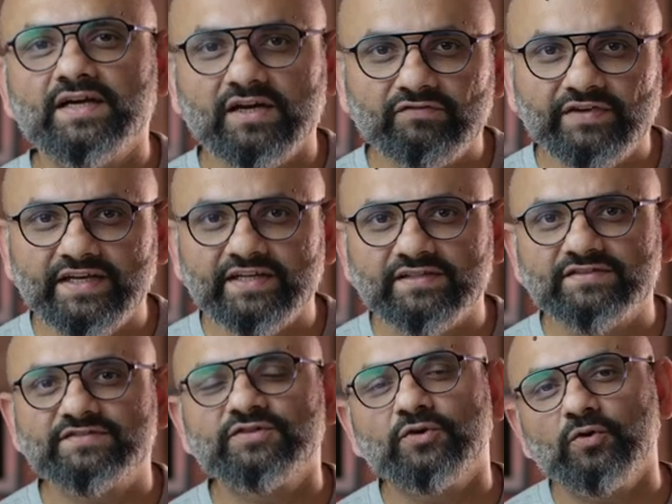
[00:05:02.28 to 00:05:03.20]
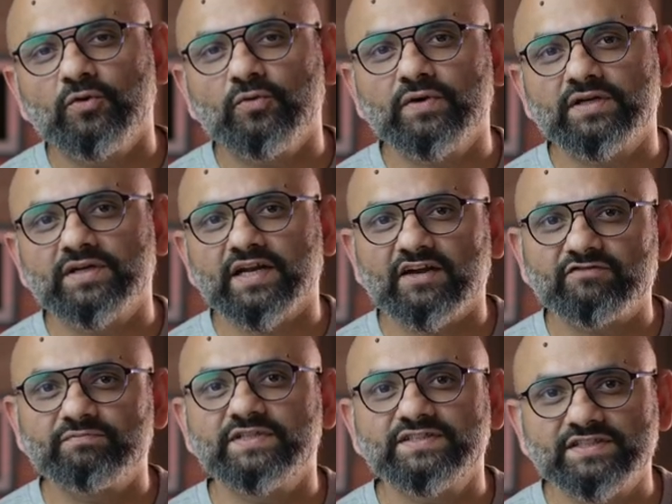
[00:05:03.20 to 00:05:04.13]
convenience over
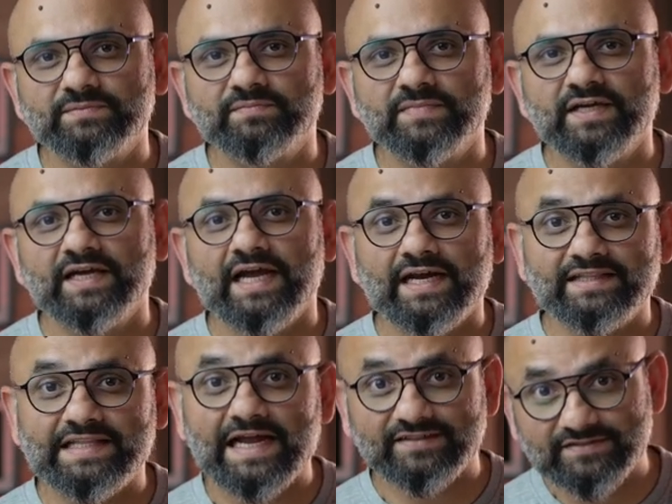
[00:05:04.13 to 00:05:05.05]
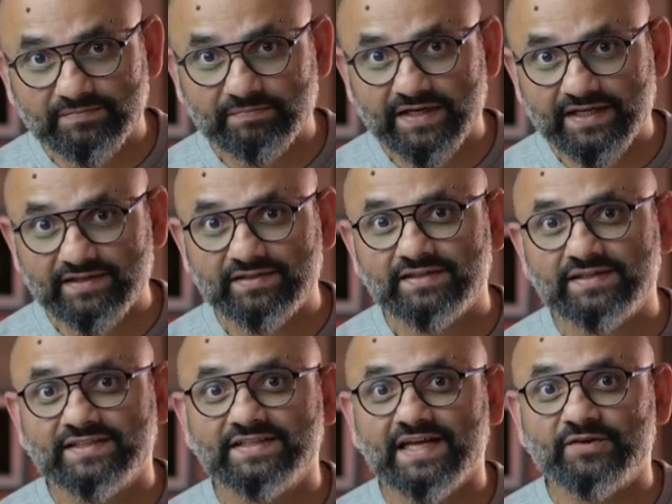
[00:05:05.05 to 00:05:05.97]
craftsmanship. And that's a peril
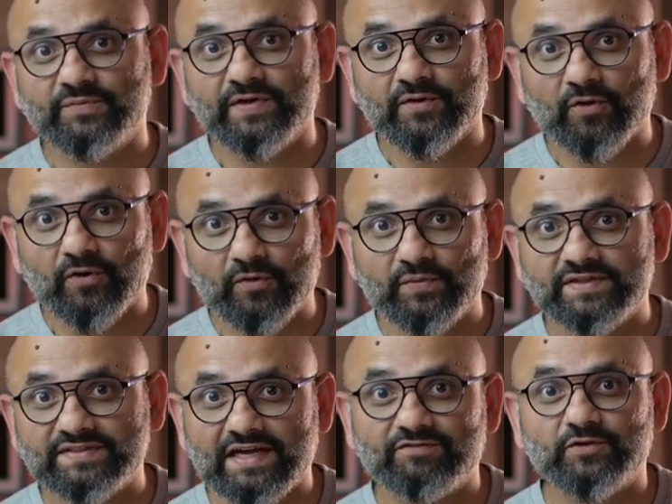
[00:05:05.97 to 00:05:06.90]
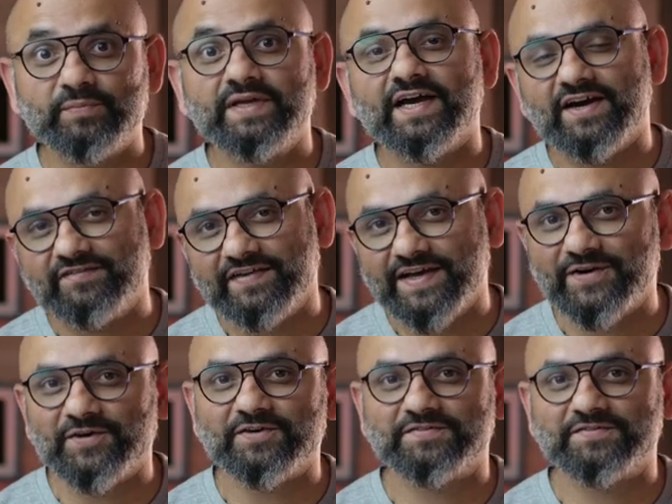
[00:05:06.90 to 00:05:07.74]
that we always have to be aware of.